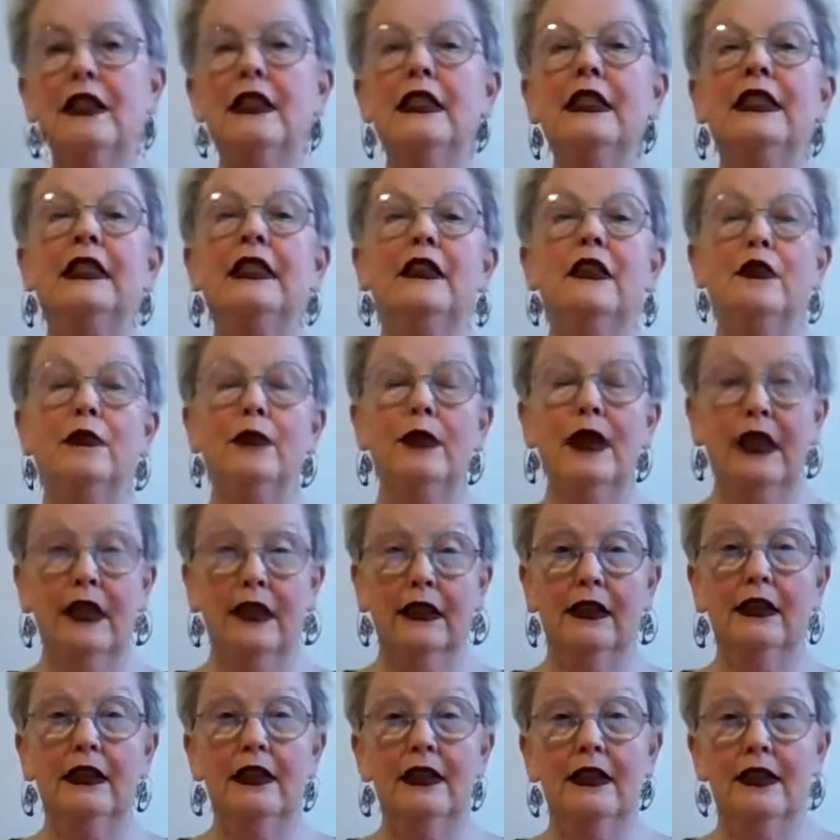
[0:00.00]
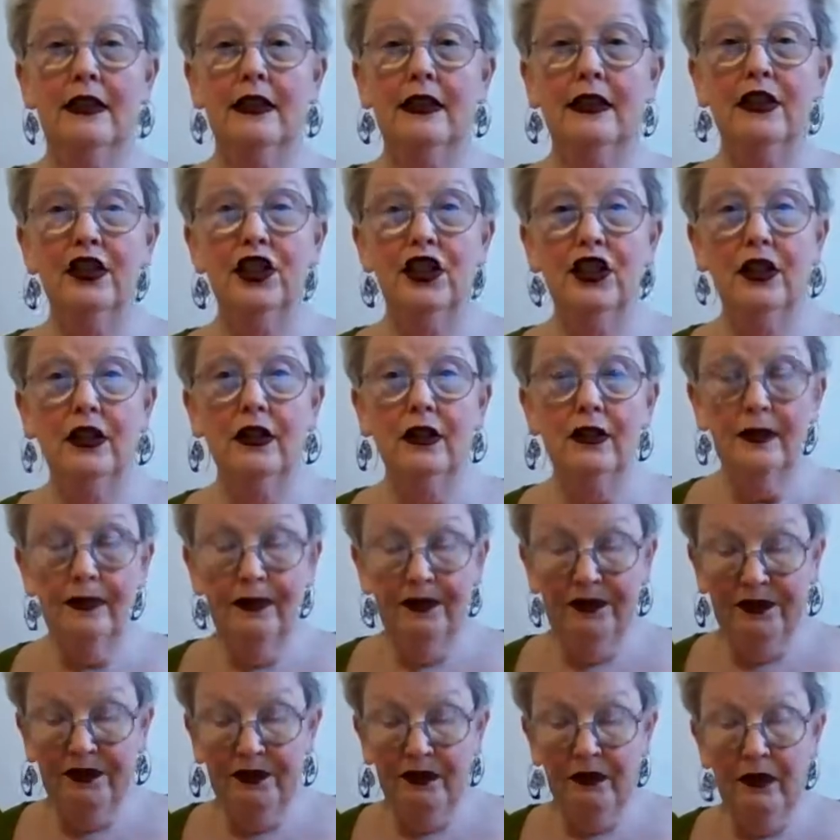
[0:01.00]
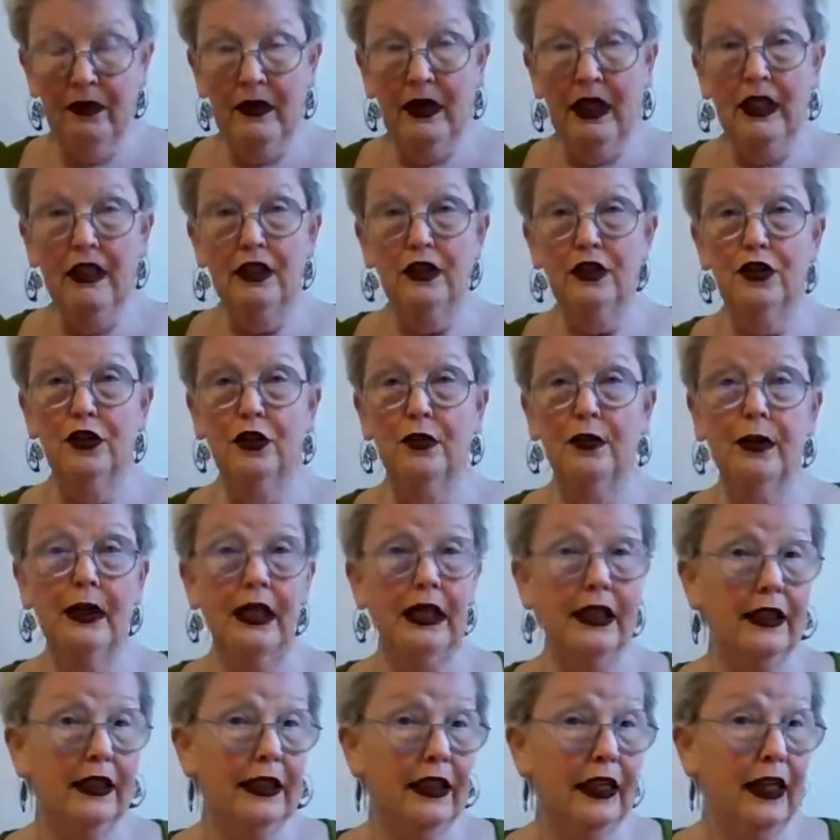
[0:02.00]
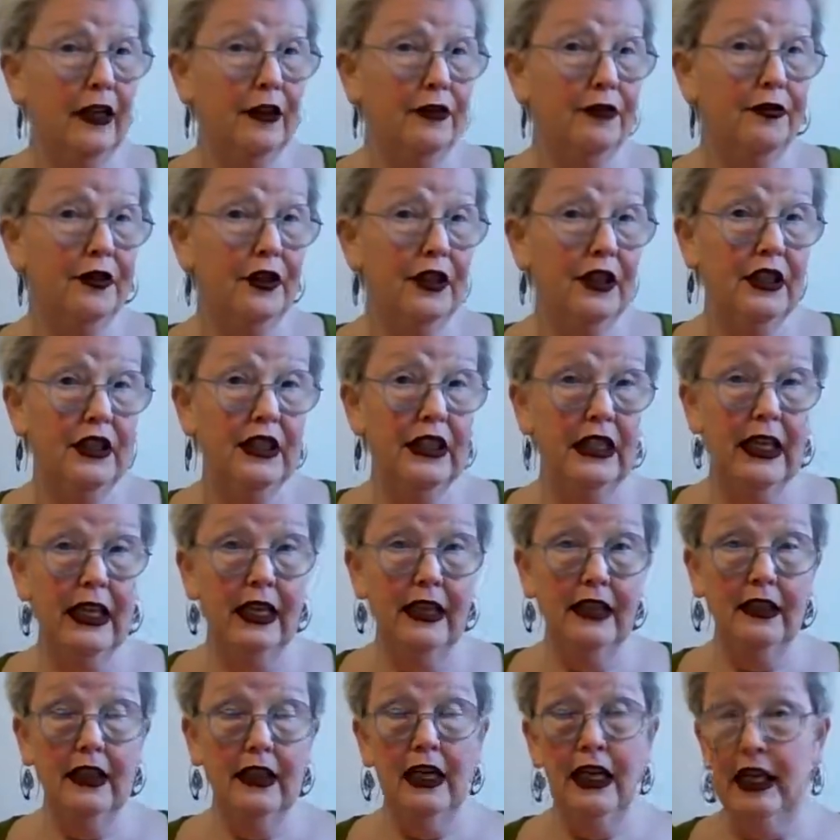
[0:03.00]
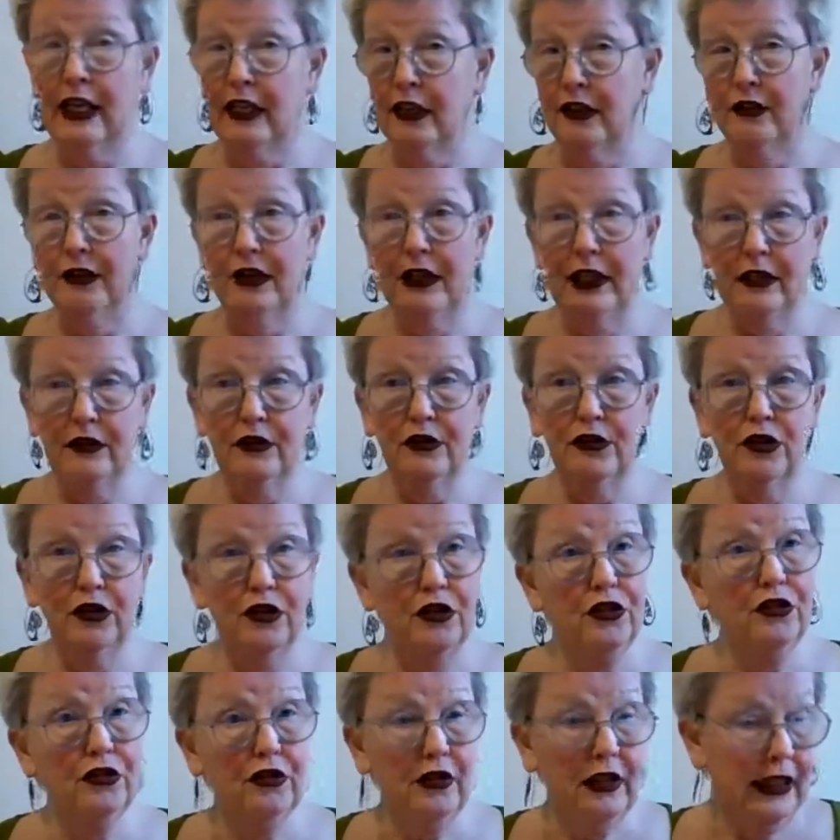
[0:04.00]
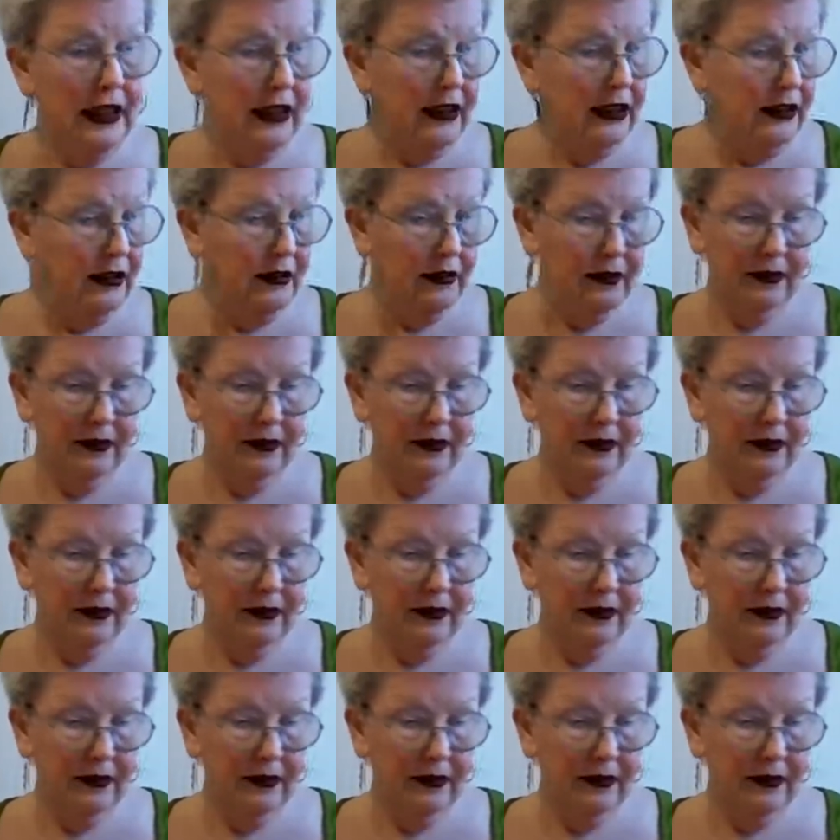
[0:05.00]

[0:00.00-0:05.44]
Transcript: need to make the decision, to make the effort, and hang around to do that.